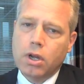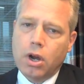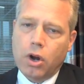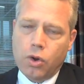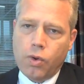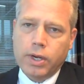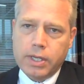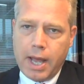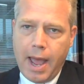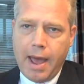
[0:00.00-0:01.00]
are going to
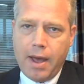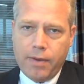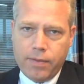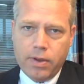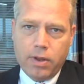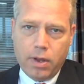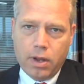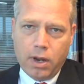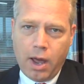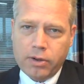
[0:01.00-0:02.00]
have a
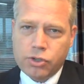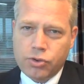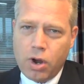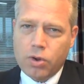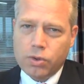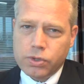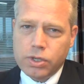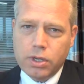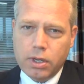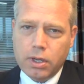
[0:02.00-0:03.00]
lot of struggles,
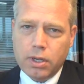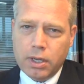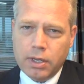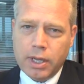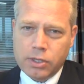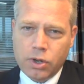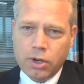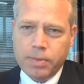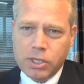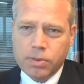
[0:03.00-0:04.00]
and that's going to
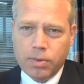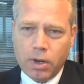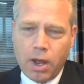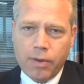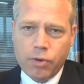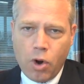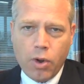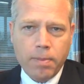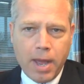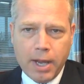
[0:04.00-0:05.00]
be a lot of
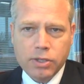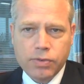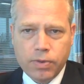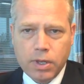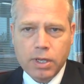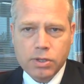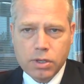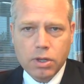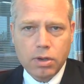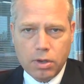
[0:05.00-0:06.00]
growing pains for these
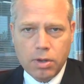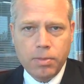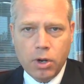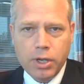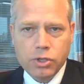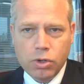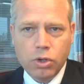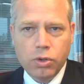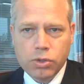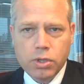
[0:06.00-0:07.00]
communities who
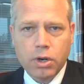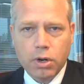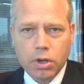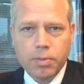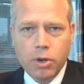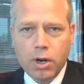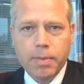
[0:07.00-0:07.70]
lose their community